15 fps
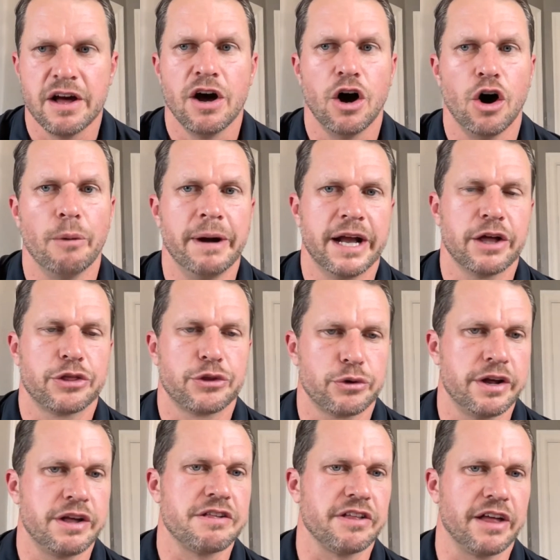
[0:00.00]

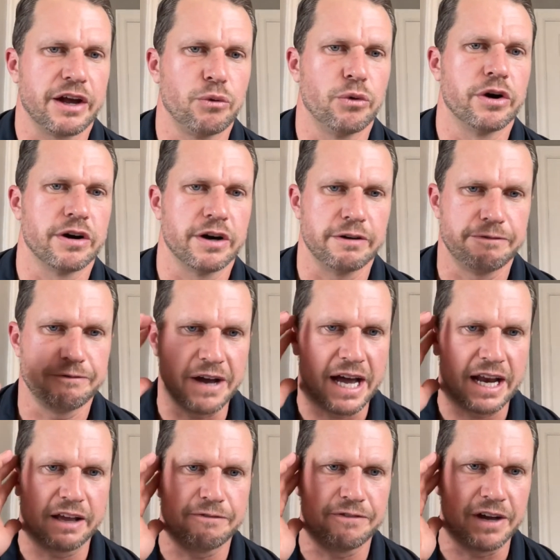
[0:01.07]
Omega-3s like what are in fatty
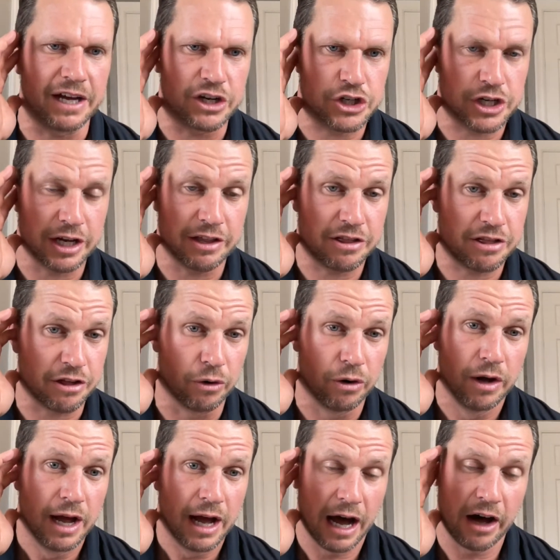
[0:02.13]
fish. And so
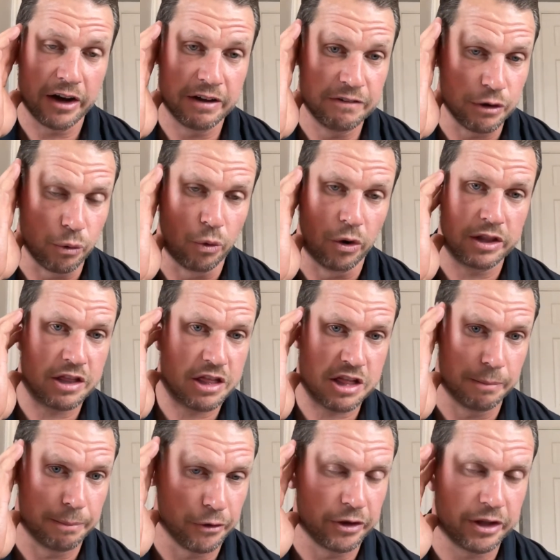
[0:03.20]
I'll give you one
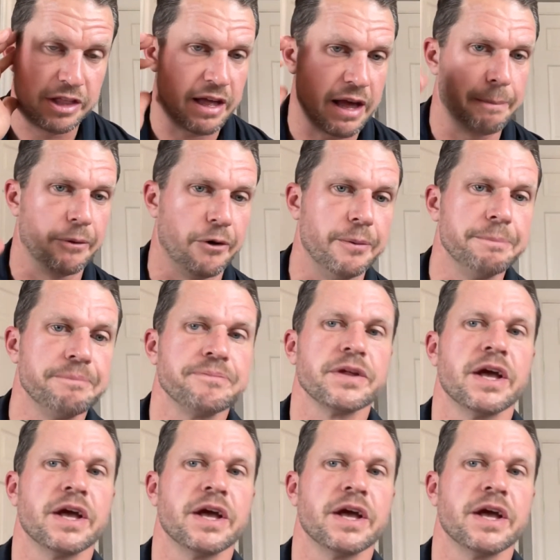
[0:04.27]
simple example.